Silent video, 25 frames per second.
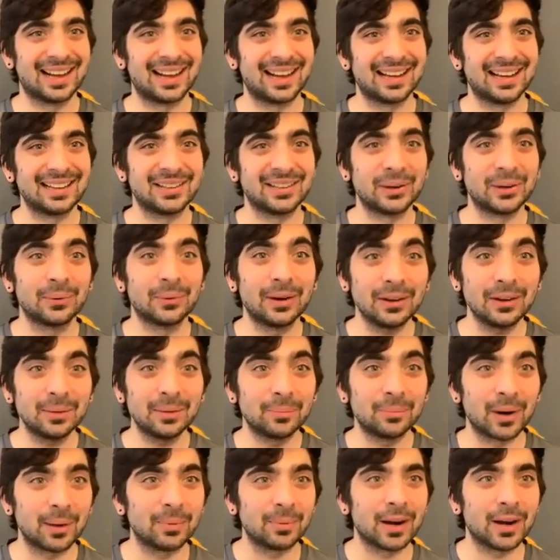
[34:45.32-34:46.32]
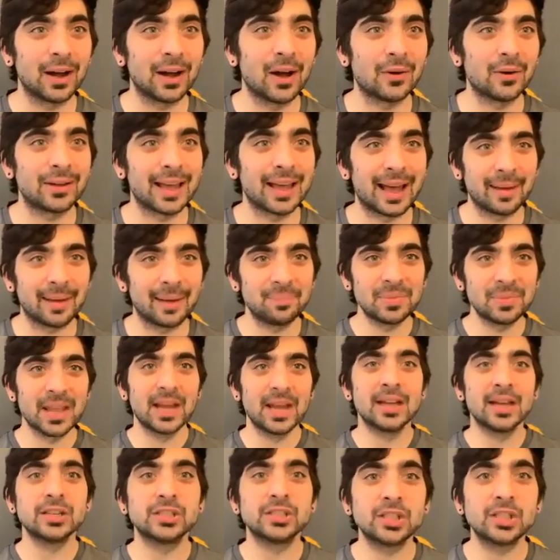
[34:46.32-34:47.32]
You're welcome, Barbara. Okay,
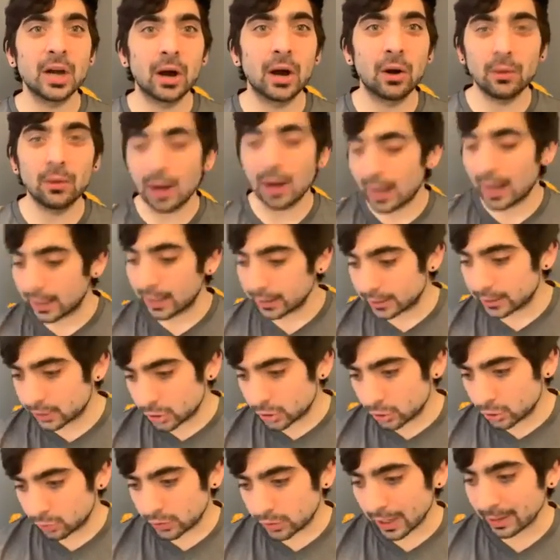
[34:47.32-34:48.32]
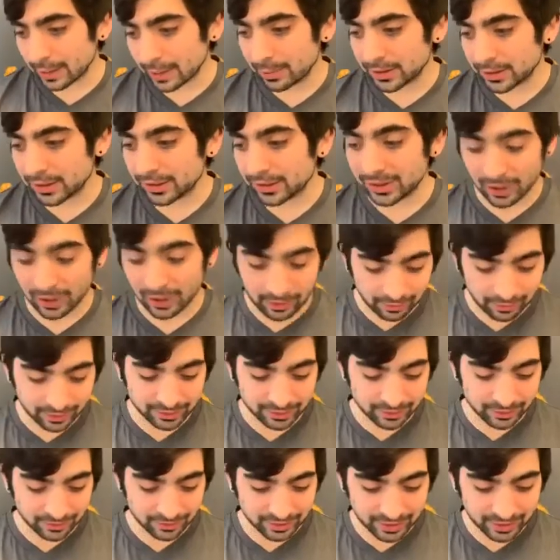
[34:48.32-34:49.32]
so to talk about the star
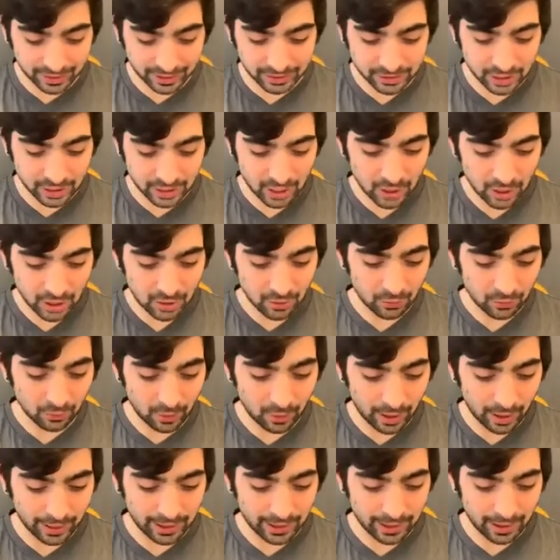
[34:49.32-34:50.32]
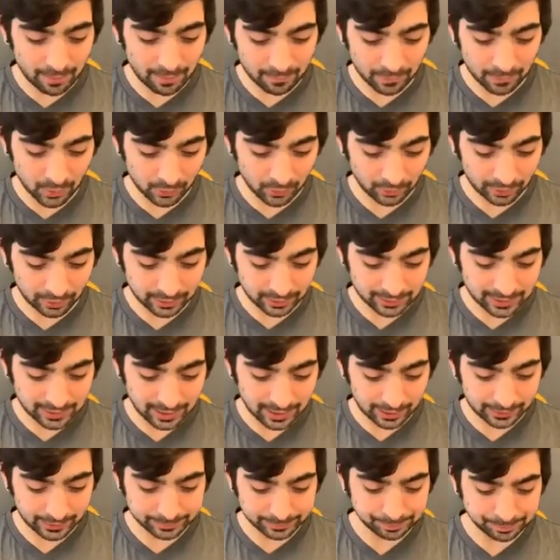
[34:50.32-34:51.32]
cluster stitch one more
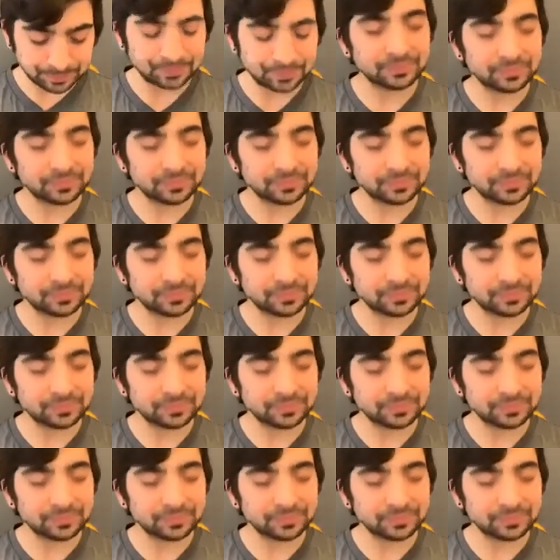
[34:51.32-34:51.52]
time.